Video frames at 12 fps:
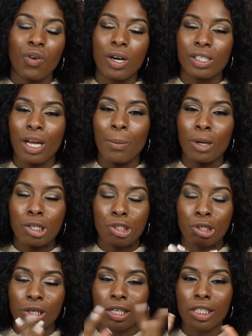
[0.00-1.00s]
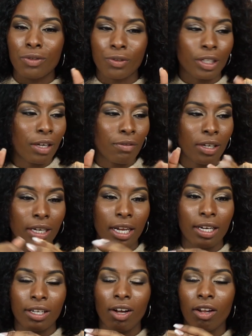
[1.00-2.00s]
far as I'm concerned, he's forgiven
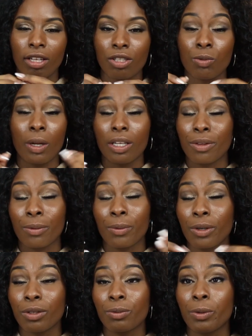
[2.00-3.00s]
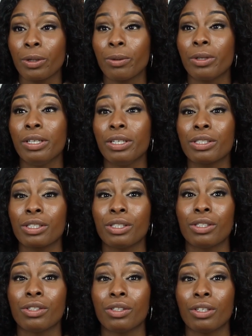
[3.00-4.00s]
and all is well in the world where he is
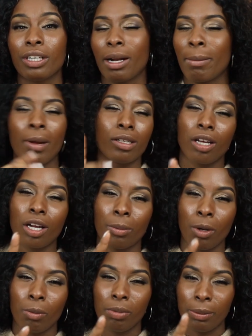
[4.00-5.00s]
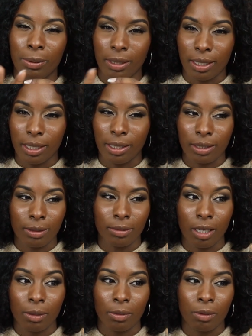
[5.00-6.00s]
concerned. And I'm not talking about Blippi the character. I'm
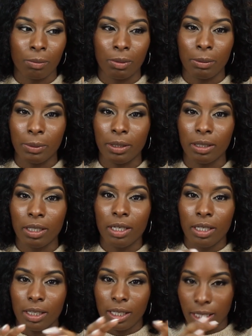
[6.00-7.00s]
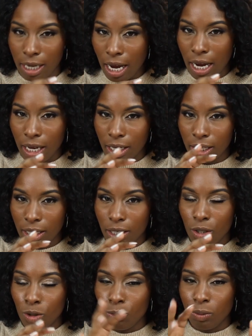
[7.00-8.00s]
talking about Blippi the guy
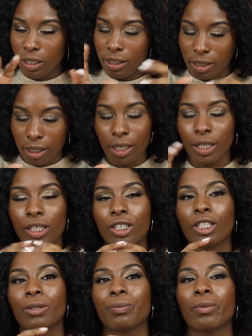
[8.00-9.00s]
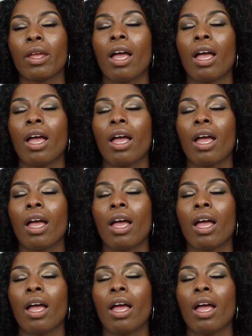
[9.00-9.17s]
who plays the character.